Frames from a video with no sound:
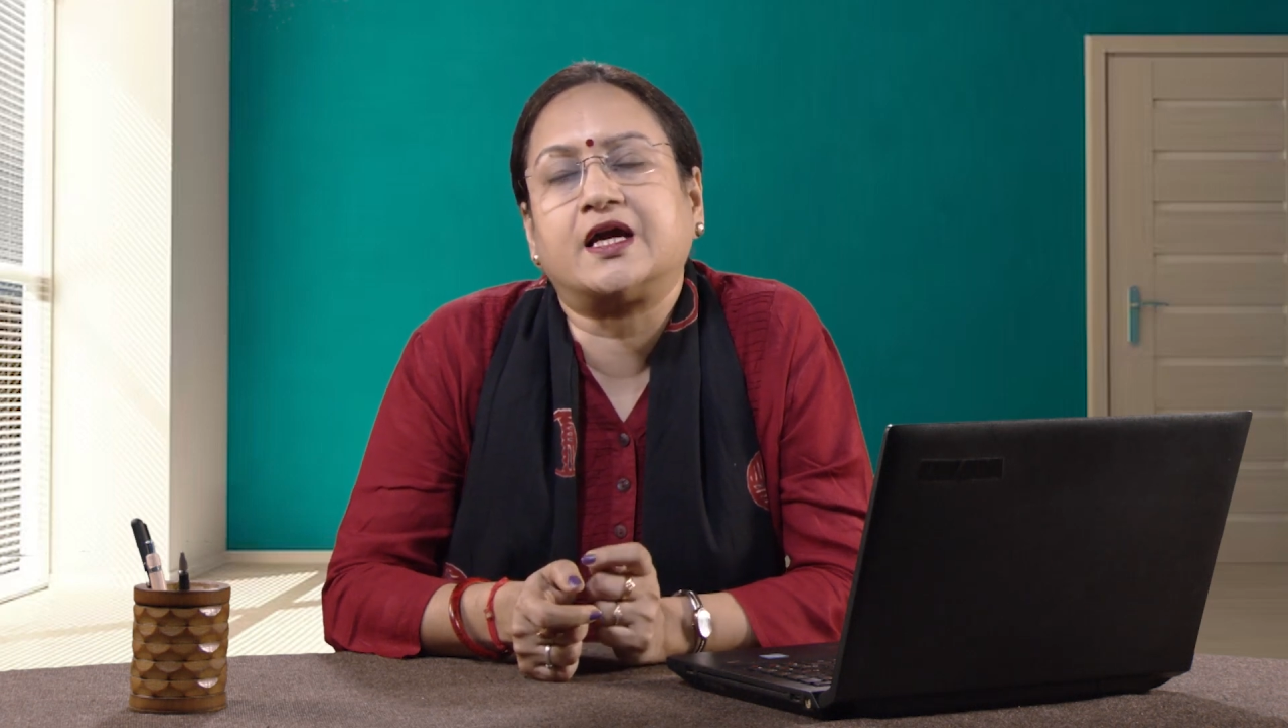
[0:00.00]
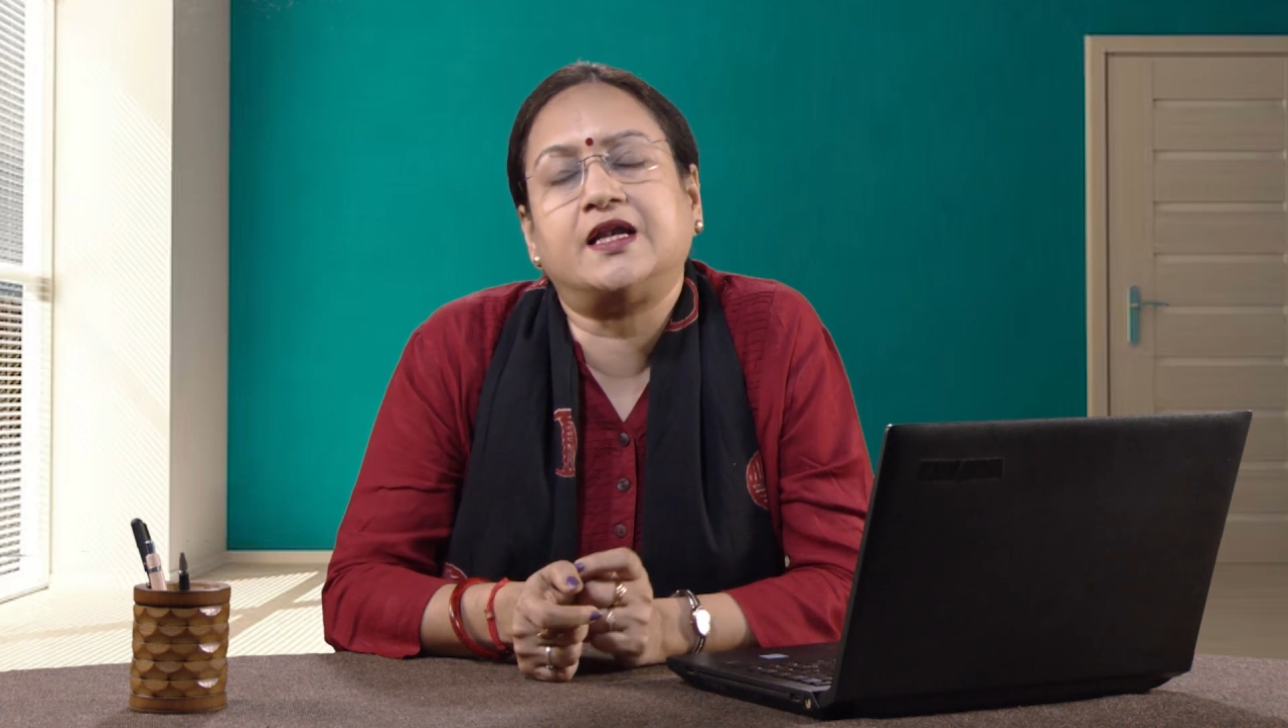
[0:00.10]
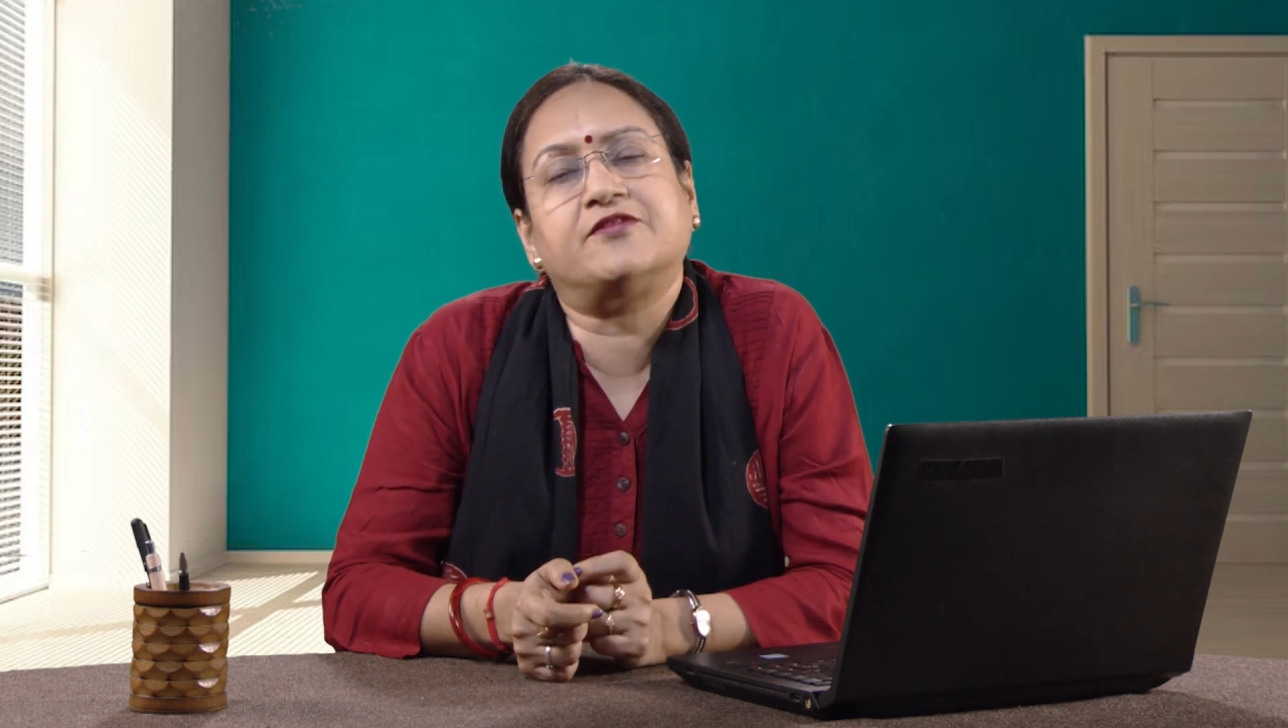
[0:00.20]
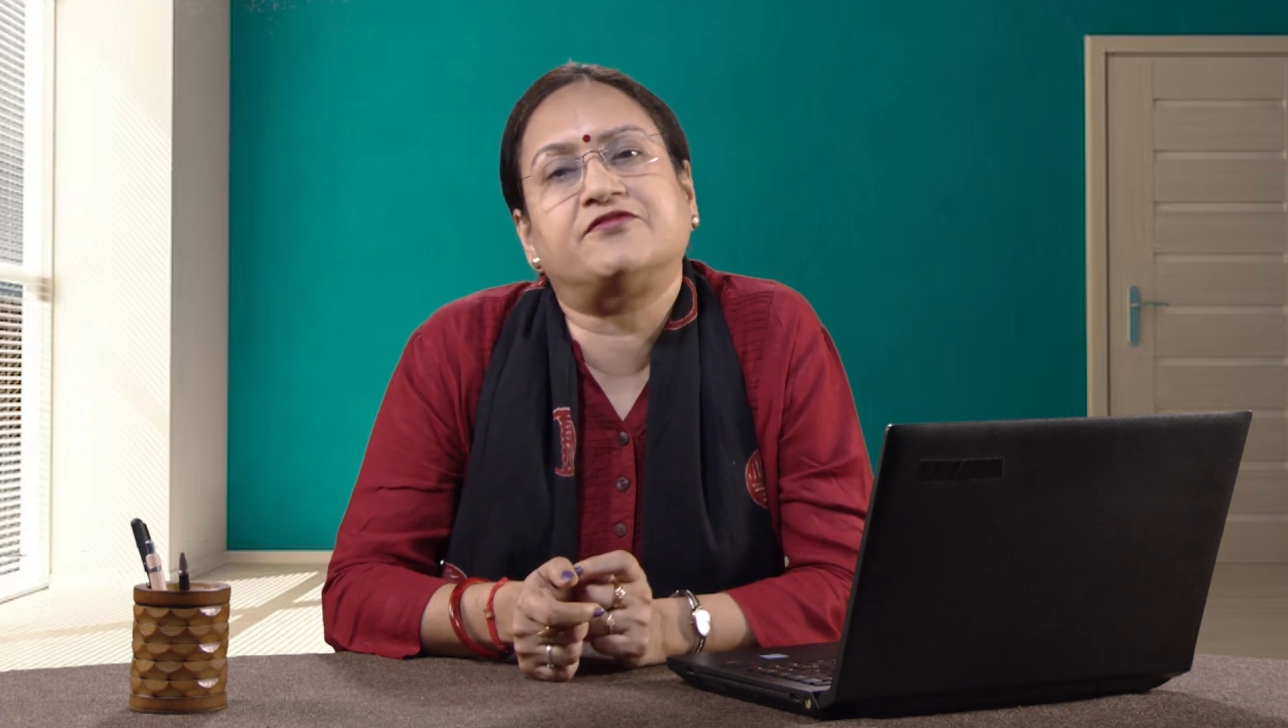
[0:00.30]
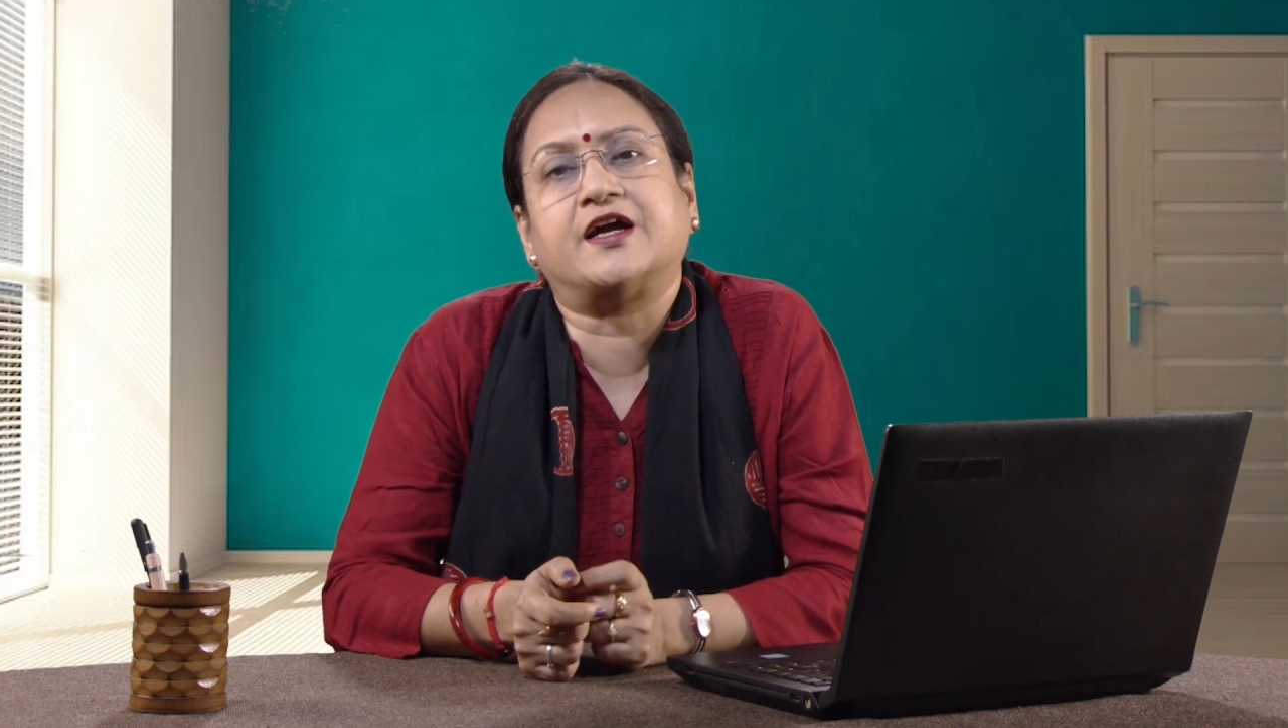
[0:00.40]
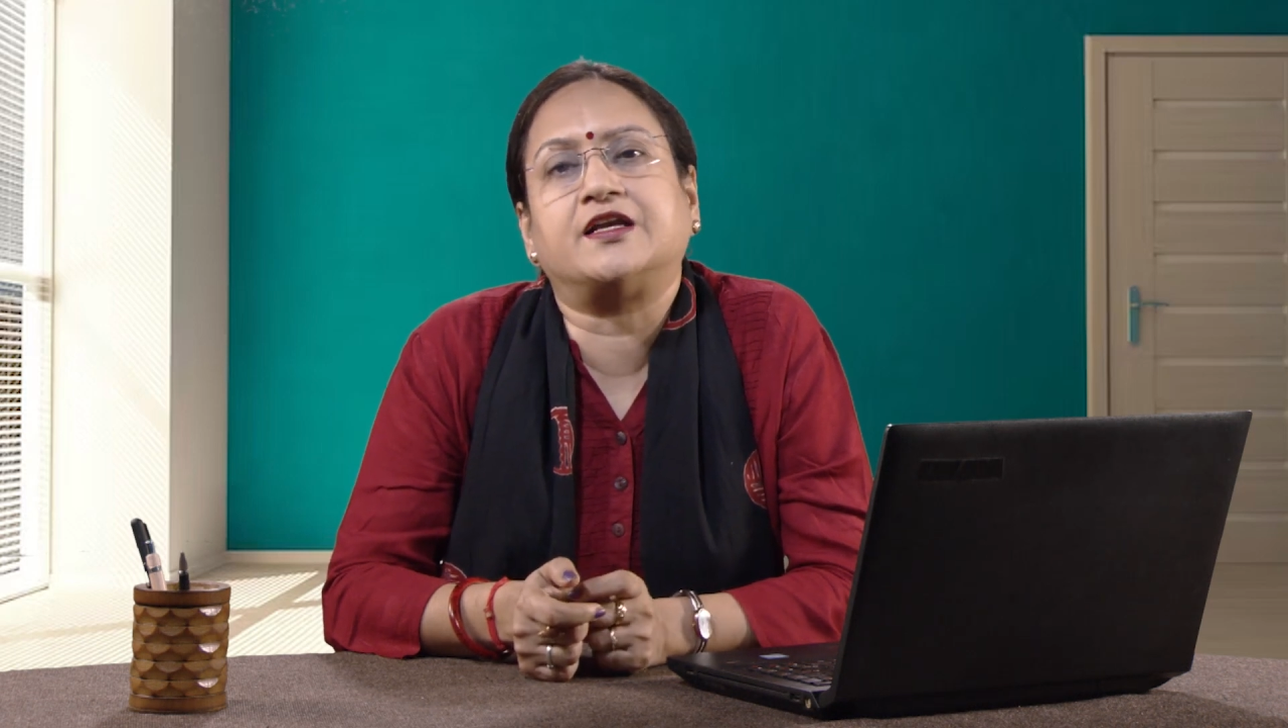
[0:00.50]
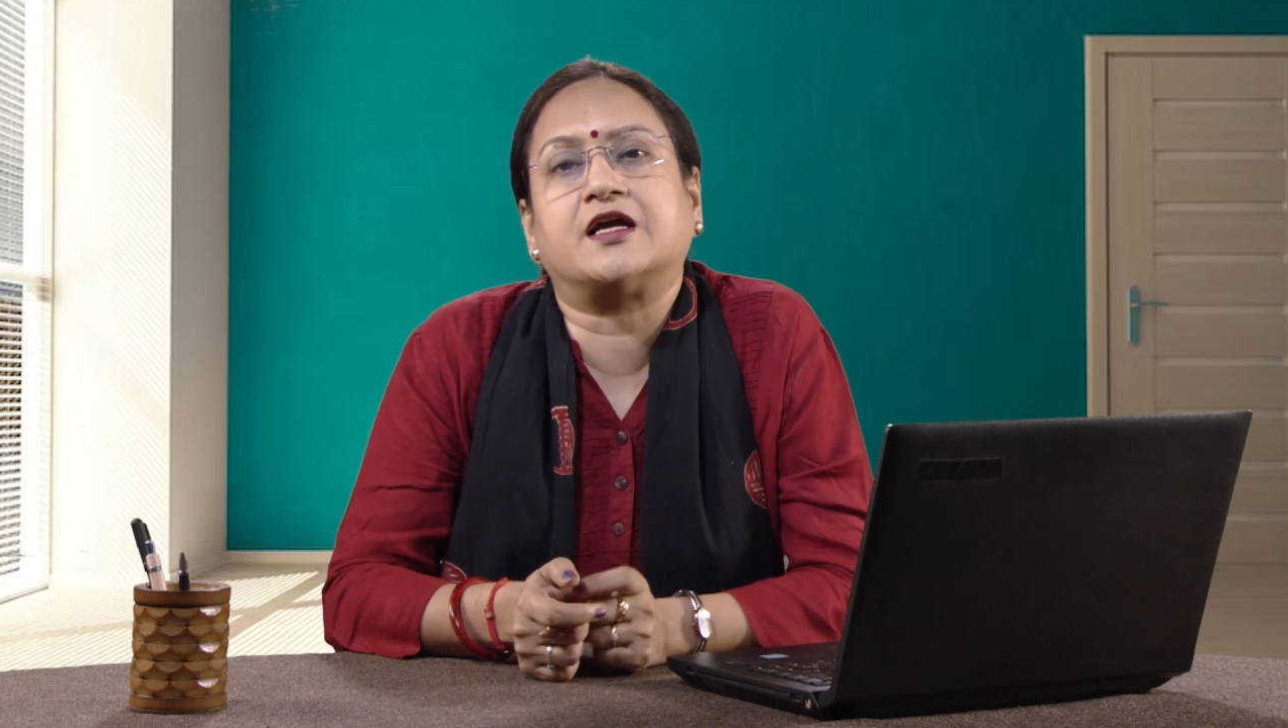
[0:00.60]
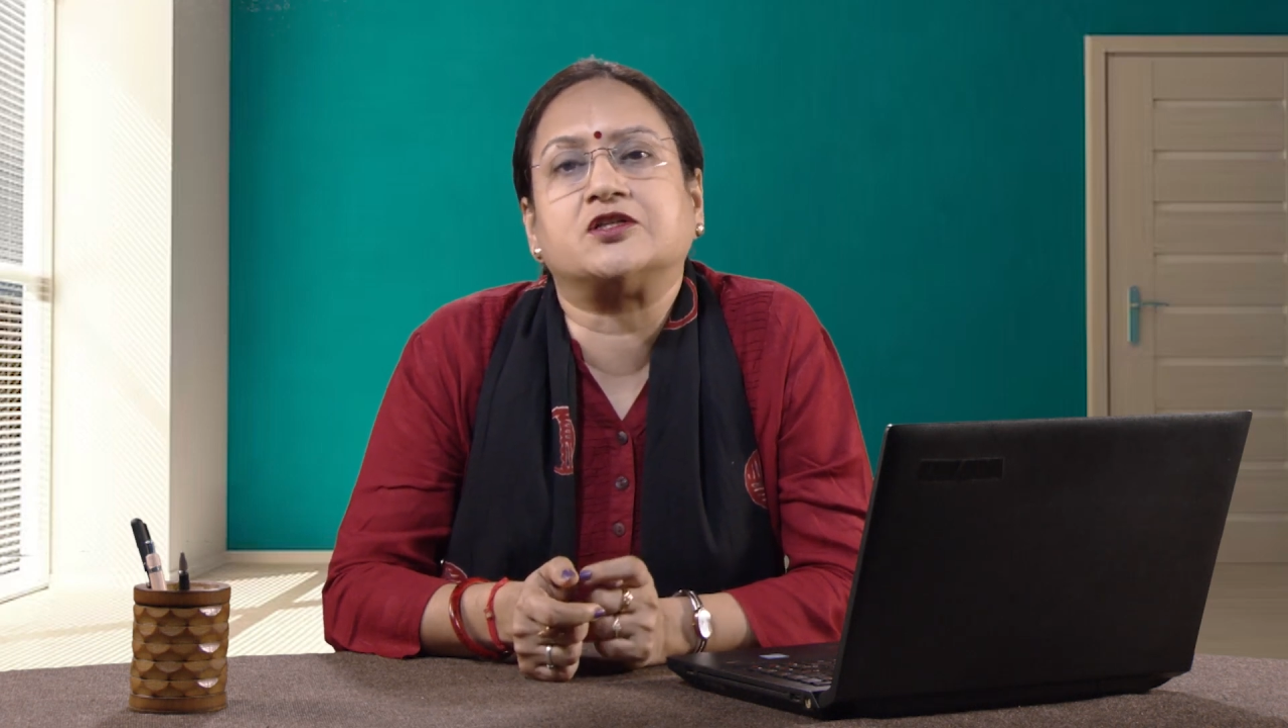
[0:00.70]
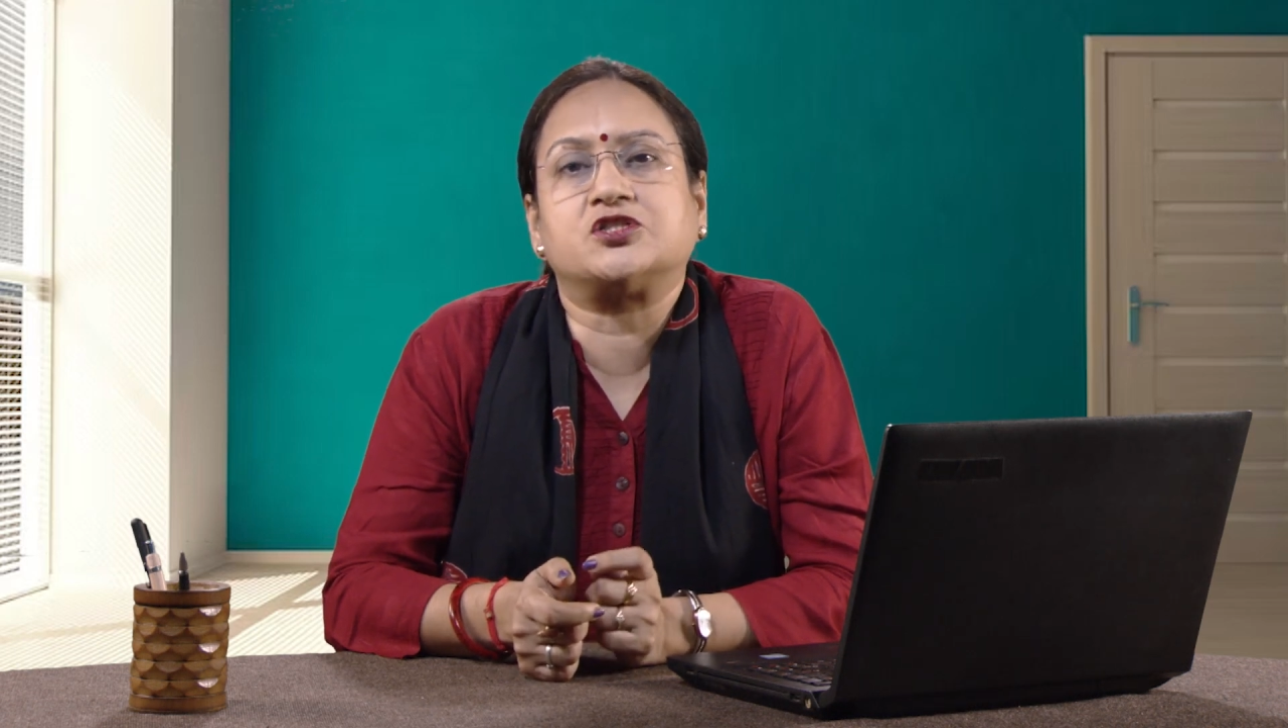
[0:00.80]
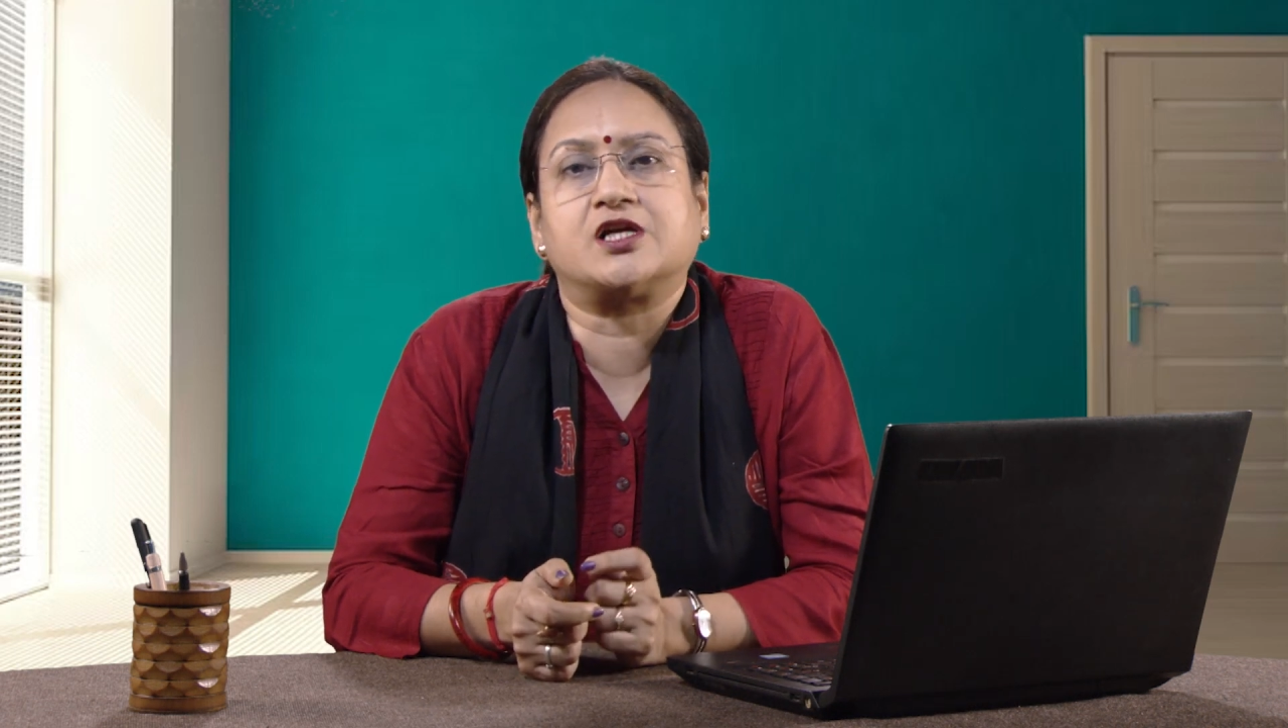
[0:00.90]
in a
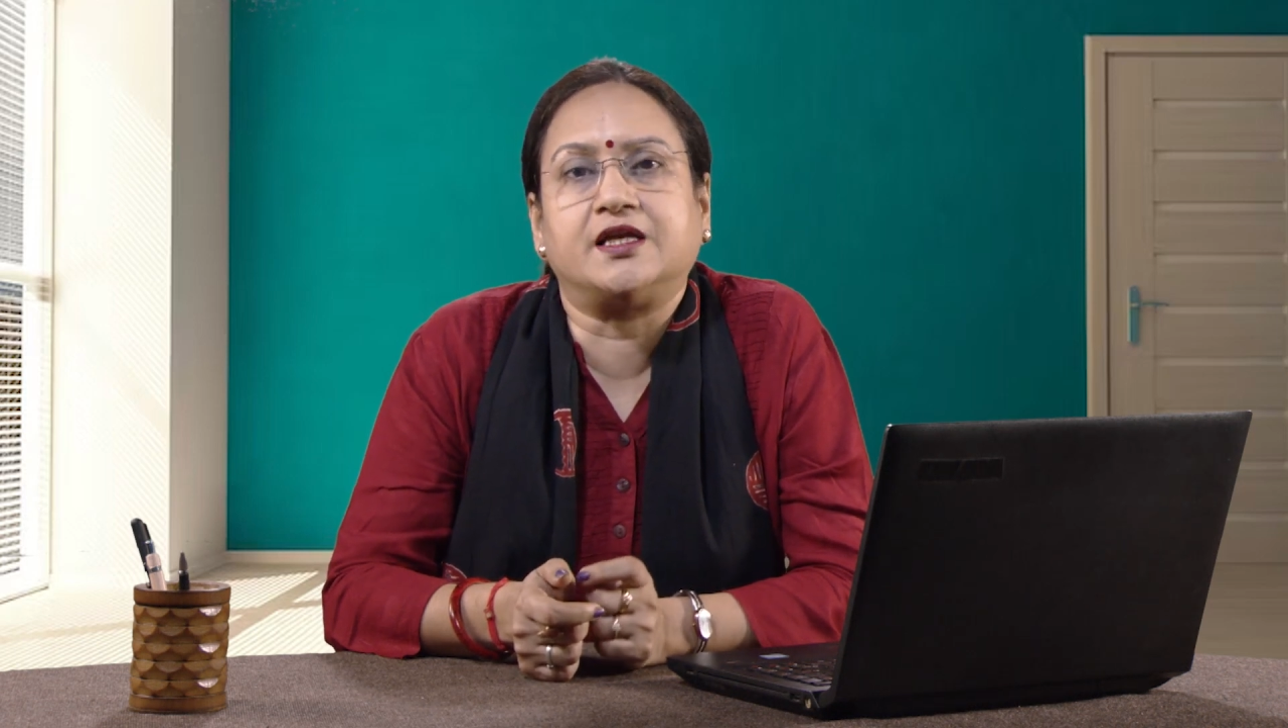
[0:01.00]
financial